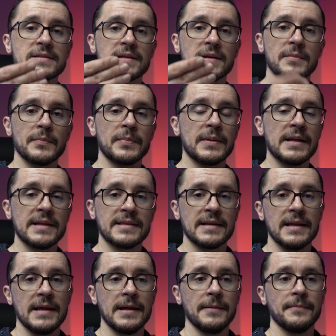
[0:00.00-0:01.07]

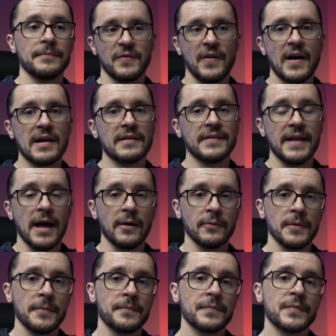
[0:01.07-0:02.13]
completely filed down.